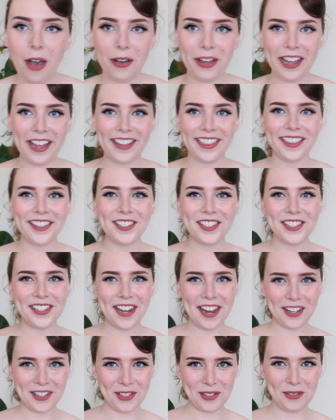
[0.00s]
Okay, this
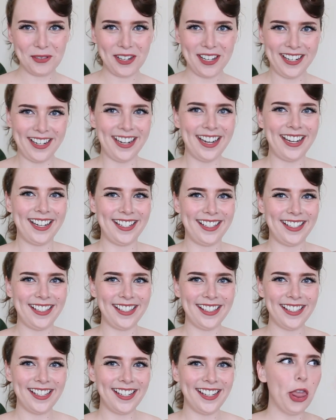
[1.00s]
next one
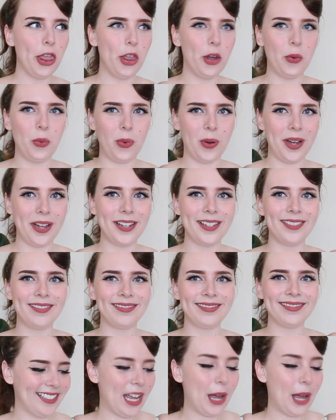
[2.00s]
is the one.